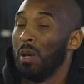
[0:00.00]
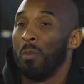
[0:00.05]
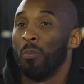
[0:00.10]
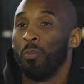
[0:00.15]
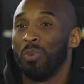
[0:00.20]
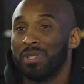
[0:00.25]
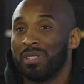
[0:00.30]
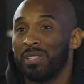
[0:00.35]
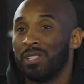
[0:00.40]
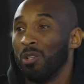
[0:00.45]

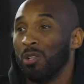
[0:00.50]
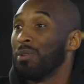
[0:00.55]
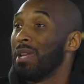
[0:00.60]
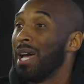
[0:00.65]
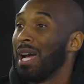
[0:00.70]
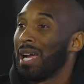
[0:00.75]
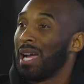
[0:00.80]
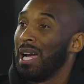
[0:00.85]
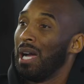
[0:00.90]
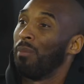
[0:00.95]
but still
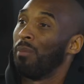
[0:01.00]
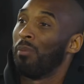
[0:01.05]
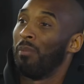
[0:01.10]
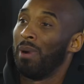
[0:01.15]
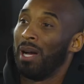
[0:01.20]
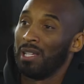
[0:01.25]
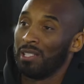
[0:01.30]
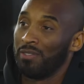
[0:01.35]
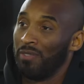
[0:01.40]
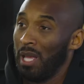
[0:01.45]
not
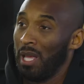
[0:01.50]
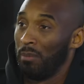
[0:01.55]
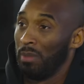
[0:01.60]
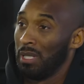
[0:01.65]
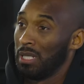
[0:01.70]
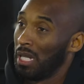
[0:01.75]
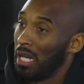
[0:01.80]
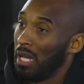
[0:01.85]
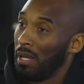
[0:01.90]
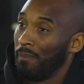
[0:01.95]
compromise family
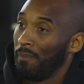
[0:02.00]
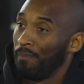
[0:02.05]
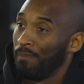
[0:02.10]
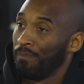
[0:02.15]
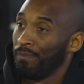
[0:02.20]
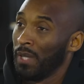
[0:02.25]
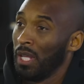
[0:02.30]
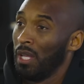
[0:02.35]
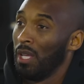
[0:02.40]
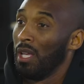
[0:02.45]
time.
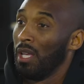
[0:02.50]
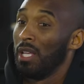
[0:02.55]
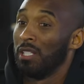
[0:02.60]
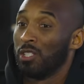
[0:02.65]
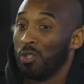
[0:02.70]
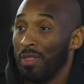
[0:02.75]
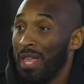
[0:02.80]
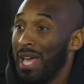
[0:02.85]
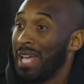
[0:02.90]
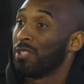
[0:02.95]
And
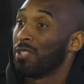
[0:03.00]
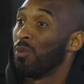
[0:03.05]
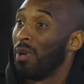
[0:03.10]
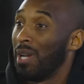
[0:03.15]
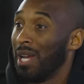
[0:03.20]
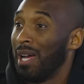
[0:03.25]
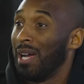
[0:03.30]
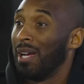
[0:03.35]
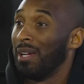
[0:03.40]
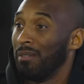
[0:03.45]
so that's when
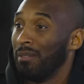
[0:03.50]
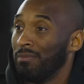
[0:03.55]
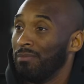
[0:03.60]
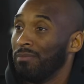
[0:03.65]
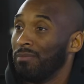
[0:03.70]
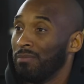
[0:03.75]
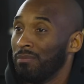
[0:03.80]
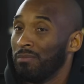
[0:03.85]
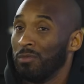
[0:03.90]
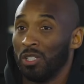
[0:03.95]
I
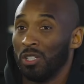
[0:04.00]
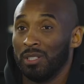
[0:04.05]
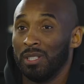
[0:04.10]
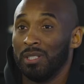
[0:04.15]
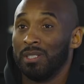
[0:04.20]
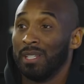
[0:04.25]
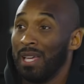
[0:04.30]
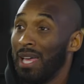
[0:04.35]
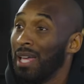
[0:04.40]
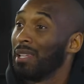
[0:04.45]
looked
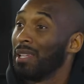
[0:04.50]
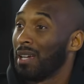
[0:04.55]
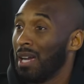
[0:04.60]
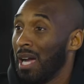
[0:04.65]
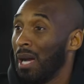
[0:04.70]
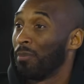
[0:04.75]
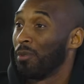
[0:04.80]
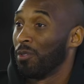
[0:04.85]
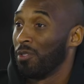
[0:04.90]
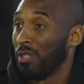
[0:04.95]
into
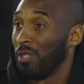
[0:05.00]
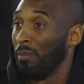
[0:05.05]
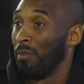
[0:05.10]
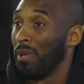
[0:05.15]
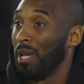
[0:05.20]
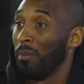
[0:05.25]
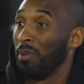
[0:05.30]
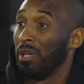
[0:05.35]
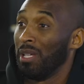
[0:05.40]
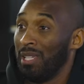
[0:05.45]
helicopters and be
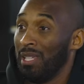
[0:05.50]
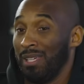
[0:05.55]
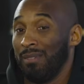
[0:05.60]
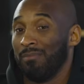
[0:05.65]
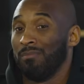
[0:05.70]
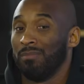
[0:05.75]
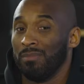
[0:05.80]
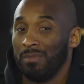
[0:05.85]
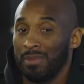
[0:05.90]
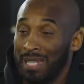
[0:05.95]
able to get
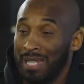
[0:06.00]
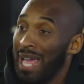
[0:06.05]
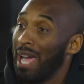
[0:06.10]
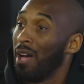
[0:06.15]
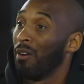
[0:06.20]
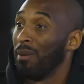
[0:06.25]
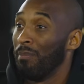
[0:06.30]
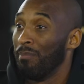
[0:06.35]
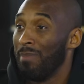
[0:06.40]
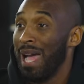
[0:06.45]

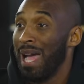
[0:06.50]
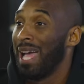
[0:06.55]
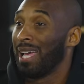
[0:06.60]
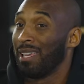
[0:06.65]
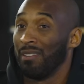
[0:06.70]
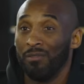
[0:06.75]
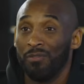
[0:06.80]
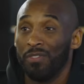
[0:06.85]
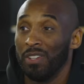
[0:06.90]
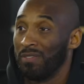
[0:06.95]
down and back
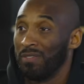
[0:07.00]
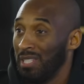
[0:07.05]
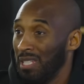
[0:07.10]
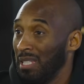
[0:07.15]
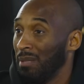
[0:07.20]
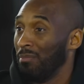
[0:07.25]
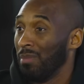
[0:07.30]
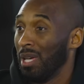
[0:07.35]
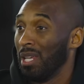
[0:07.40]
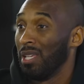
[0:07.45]
in
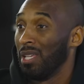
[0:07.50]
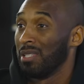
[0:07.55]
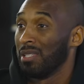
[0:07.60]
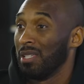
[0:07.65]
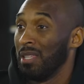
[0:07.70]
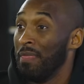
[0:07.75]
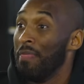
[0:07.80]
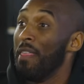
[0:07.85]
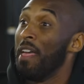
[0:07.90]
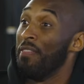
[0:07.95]
15 minutes,
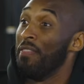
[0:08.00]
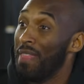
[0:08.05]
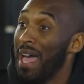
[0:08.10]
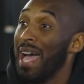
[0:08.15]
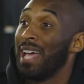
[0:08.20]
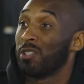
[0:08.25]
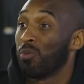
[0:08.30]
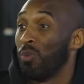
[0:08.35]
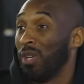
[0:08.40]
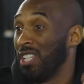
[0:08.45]
and
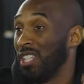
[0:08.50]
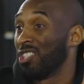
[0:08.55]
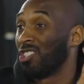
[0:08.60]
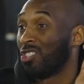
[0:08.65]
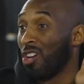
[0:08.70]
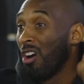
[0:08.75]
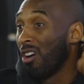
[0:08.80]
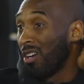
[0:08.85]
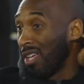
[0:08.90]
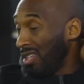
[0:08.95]
that's when it
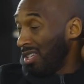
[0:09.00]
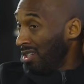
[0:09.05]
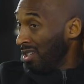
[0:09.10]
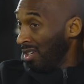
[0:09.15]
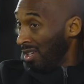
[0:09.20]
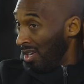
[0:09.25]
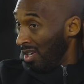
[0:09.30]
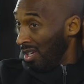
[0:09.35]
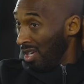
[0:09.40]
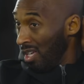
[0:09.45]
started.
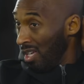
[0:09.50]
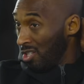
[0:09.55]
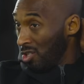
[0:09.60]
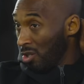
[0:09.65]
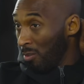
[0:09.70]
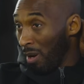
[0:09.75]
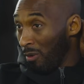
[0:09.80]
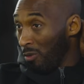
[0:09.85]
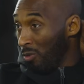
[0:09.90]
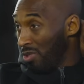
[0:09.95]
And so
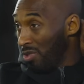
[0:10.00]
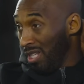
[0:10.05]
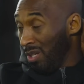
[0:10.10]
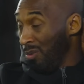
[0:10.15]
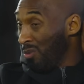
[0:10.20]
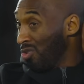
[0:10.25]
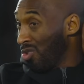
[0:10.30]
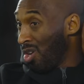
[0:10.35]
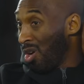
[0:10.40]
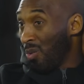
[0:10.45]
my routine
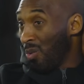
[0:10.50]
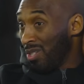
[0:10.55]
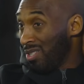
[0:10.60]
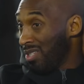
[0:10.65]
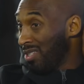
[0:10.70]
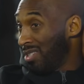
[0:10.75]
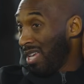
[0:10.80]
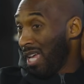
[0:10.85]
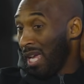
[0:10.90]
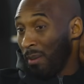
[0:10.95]
was always the
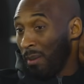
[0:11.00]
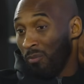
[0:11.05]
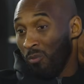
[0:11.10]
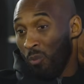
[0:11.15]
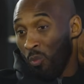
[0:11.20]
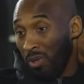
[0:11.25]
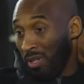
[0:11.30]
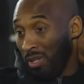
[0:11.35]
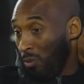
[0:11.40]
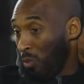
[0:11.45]
same:
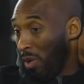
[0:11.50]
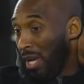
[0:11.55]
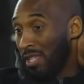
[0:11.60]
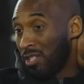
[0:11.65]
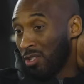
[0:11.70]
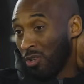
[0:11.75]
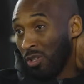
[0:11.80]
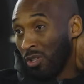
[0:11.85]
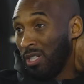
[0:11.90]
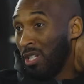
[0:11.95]
weights
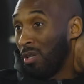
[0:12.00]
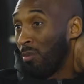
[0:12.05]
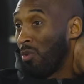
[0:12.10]
early in the